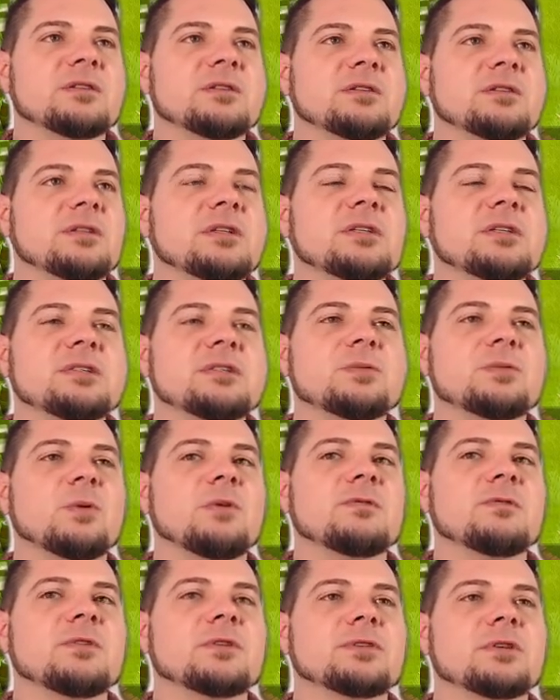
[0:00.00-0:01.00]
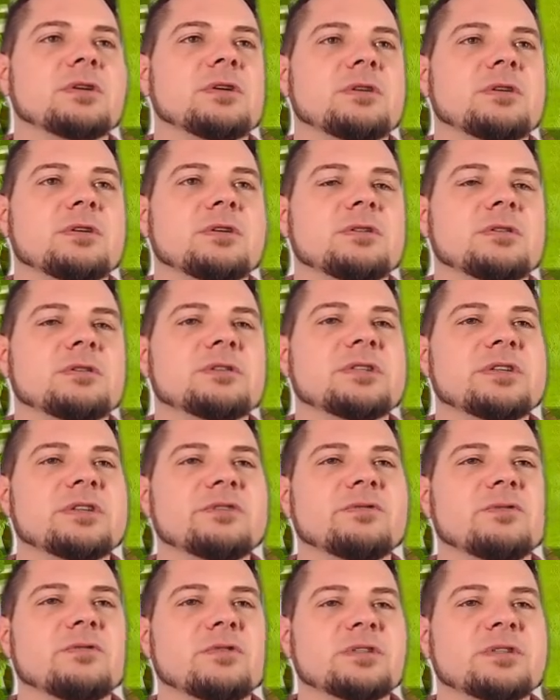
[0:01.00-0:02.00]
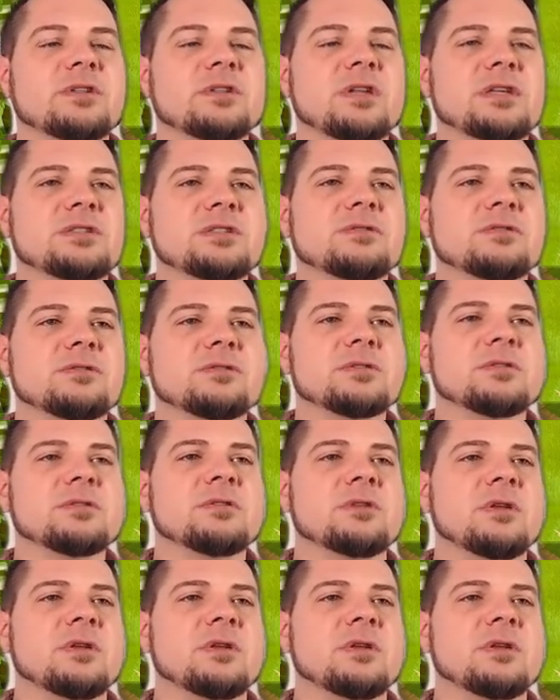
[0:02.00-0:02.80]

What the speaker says: least 1200 T4 Celestials,